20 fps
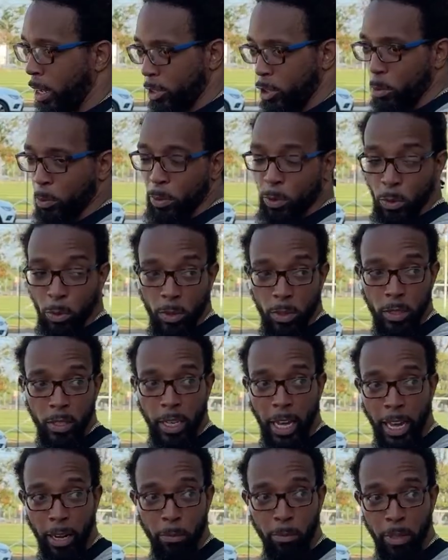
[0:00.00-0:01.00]
entrepreneur,
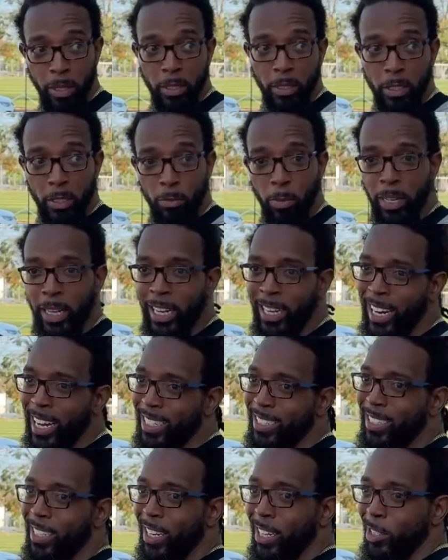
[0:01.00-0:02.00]
got a business, but they're
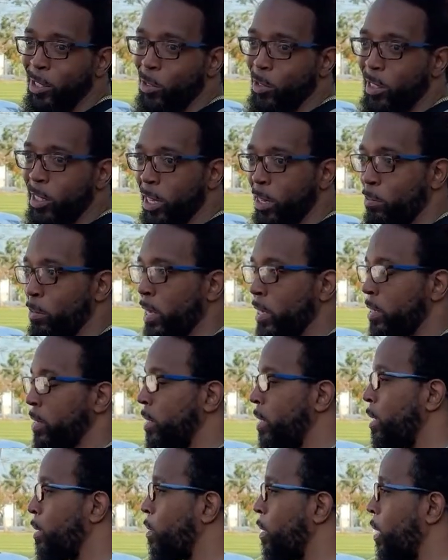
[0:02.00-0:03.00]
not telling you step by
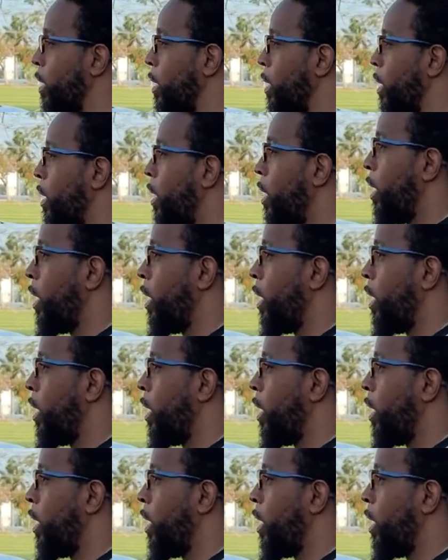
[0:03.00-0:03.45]
step, like,